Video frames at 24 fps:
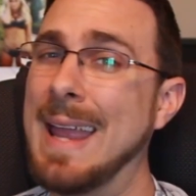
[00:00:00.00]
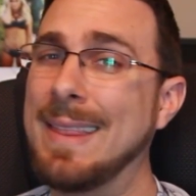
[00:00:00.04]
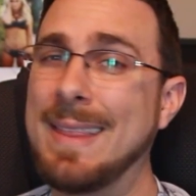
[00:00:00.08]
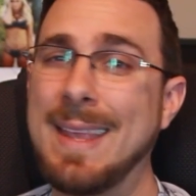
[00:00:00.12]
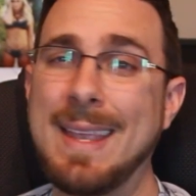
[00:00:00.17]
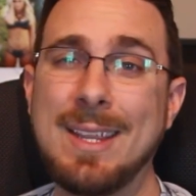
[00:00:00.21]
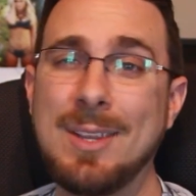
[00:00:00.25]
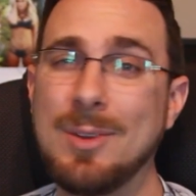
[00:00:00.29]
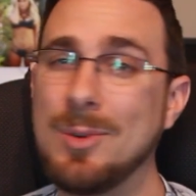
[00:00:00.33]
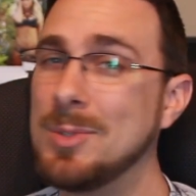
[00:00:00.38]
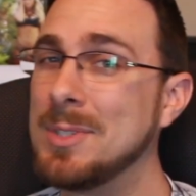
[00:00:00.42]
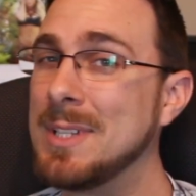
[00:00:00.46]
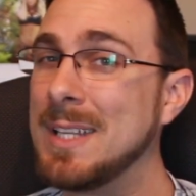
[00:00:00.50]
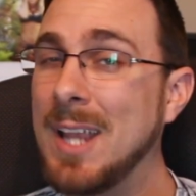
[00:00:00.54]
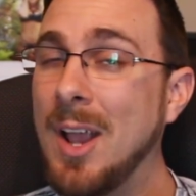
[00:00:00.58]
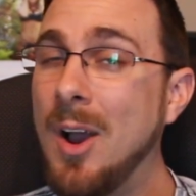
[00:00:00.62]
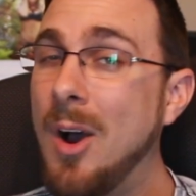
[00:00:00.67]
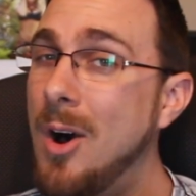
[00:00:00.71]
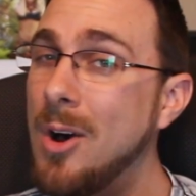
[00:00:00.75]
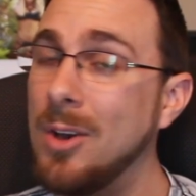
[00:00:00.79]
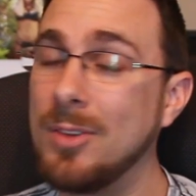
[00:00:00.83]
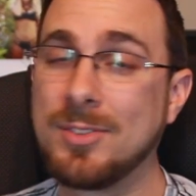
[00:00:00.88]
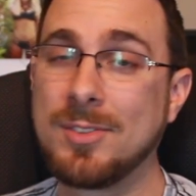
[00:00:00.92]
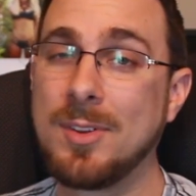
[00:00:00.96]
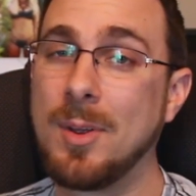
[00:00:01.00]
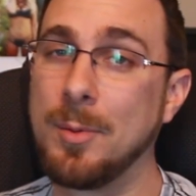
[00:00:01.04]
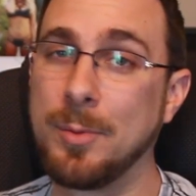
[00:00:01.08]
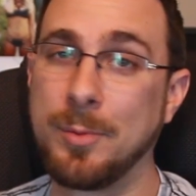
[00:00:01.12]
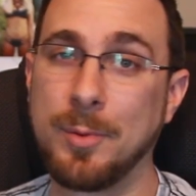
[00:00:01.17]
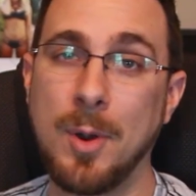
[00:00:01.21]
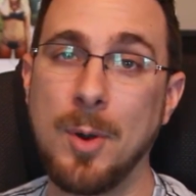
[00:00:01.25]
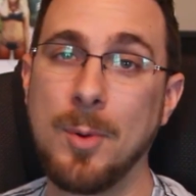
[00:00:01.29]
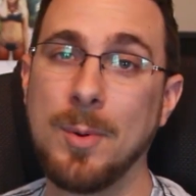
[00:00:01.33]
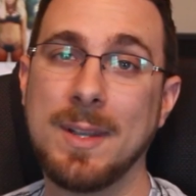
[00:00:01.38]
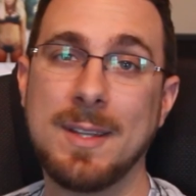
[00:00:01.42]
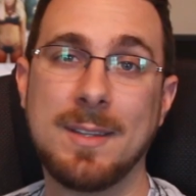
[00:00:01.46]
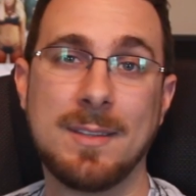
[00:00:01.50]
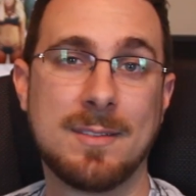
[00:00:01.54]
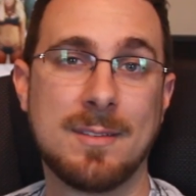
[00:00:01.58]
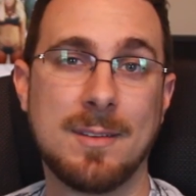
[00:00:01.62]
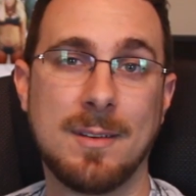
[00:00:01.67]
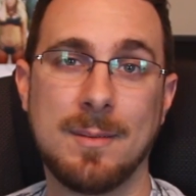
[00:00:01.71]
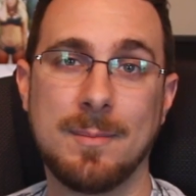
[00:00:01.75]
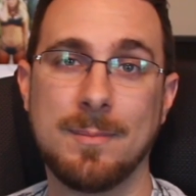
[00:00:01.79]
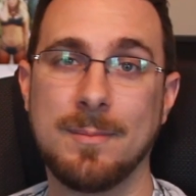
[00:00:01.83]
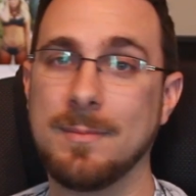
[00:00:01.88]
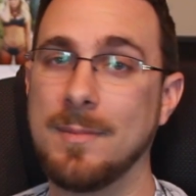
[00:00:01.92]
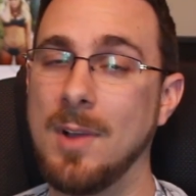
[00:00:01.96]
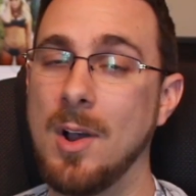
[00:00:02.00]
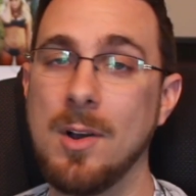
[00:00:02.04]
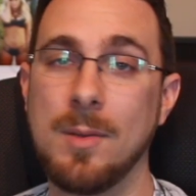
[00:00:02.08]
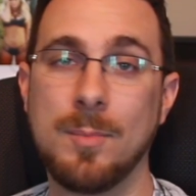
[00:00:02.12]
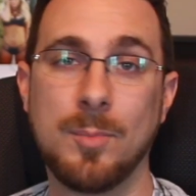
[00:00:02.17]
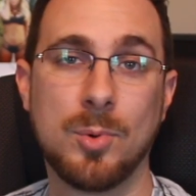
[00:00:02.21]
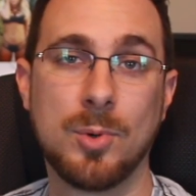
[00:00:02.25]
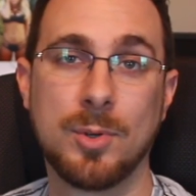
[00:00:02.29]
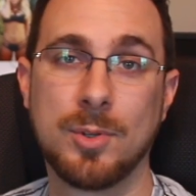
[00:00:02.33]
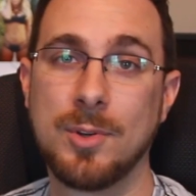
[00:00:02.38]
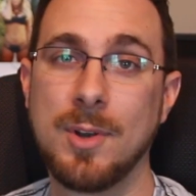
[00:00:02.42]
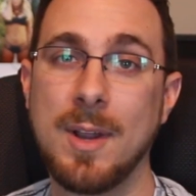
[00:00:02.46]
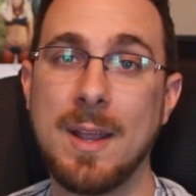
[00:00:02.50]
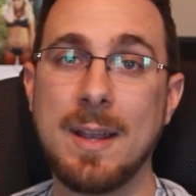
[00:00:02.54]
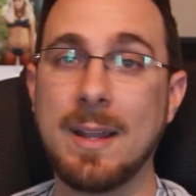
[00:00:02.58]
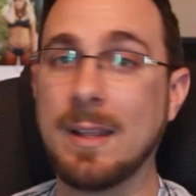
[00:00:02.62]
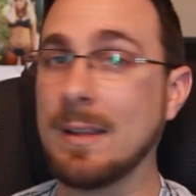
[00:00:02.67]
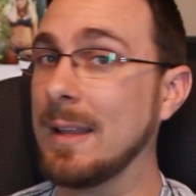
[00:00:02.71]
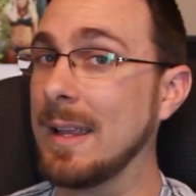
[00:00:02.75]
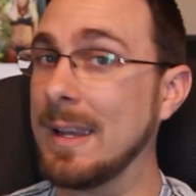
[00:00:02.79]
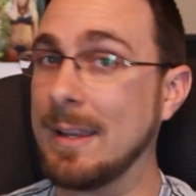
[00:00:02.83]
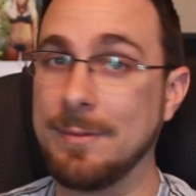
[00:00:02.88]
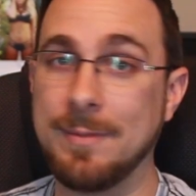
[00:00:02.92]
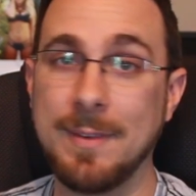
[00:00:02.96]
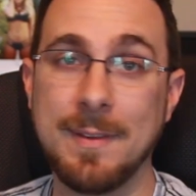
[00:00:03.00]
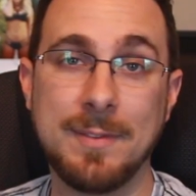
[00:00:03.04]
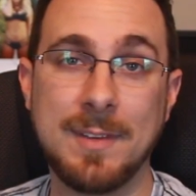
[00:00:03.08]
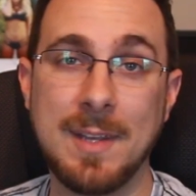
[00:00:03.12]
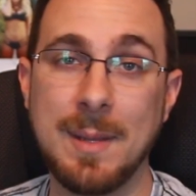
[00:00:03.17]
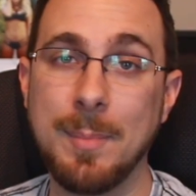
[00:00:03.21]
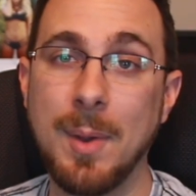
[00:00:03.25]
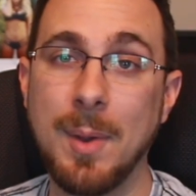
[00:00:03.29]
And they usually also throw in some onboard credit, like 50